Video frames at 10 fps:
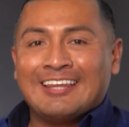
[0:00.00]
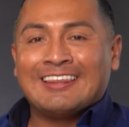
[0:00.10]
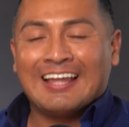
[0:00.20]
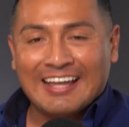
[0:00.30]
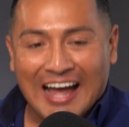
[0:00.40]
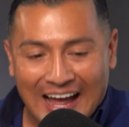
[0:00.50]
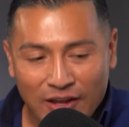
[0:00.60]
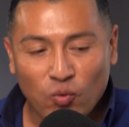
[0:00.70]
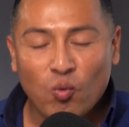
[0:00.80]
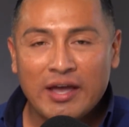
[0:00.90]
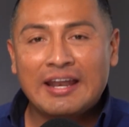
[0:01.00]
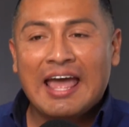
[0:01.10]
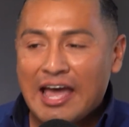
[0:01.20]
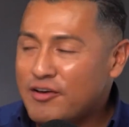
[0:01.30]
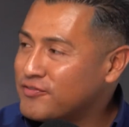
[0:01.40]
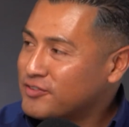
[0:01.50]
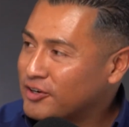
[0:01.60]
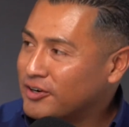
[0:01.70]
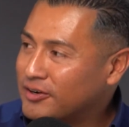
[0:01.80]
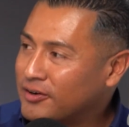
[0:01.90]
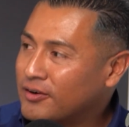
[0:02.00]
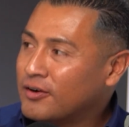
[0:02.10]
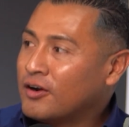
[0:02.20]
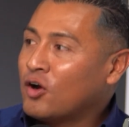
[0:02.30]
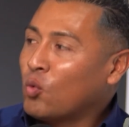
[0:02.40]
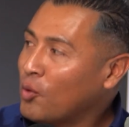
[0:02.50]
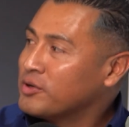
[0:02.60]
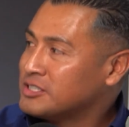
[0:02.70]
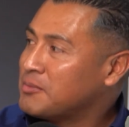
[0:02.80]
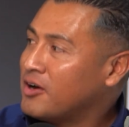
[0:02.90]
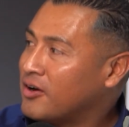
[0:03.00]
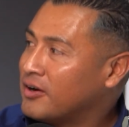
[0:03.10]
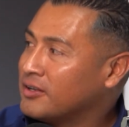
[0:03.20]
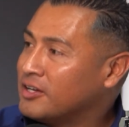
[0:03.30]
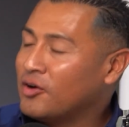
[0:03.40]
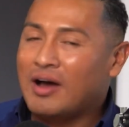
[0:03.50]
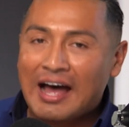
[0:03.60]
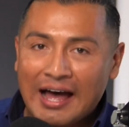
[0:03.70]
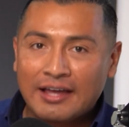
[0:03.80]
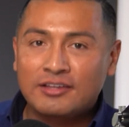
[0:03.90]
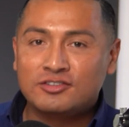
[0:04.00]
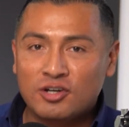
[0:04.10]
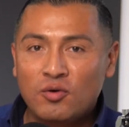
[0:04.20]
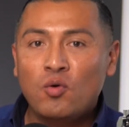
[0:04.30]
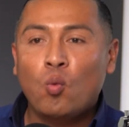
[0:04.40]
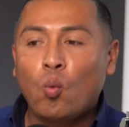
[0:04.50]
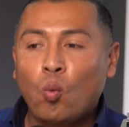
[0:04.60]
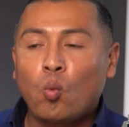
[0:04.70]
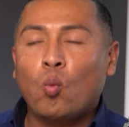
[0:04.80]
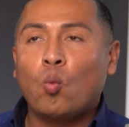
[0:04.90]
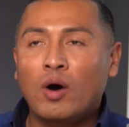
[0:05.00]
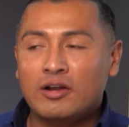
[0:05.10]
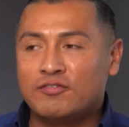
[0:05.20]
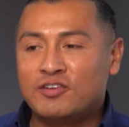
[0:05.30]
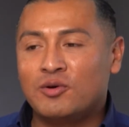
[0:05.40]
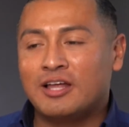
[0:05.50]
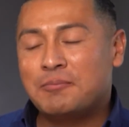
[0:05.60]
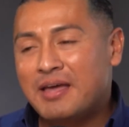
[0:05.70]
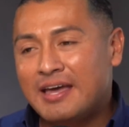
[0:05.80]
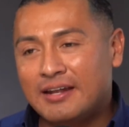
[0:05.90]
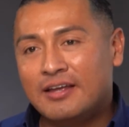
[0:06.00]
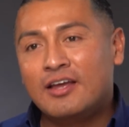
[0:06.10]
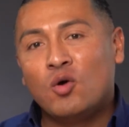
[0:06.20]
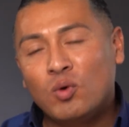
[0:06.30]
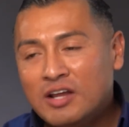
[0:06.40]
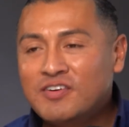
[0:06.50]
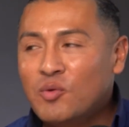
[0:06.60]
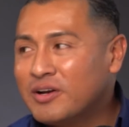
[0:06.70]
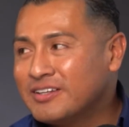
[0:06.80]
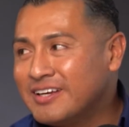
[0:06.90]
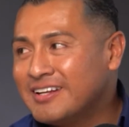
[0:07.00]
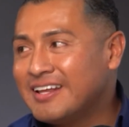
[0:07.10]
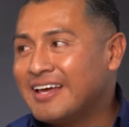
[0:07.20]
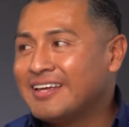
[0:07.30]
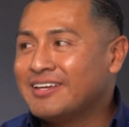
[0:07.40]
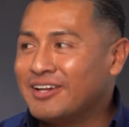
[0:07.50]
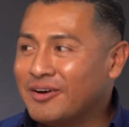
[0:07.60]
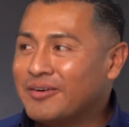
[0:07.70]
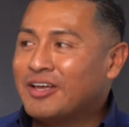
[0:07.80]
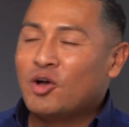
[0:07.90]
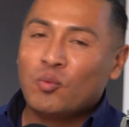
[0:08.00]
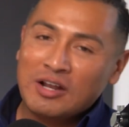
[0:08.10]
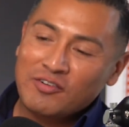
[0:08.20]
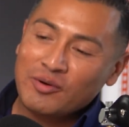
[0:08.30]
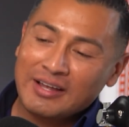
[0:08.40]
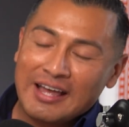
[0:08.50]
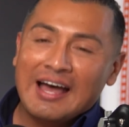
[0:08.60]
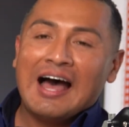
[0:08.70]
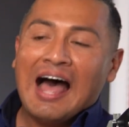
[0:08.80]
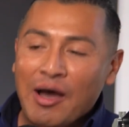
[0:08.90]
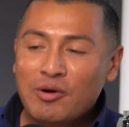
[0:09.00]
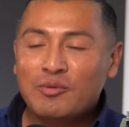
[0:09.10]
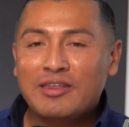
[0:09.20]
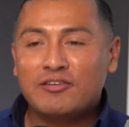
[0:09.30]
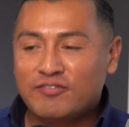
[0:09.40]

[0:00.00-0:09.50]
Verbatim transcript: like I went after what was in my heart, you know? I don't want to feel like, man, what if I would have done that, you know? Mm-hmm. What if I mm-hmm. would, I would rather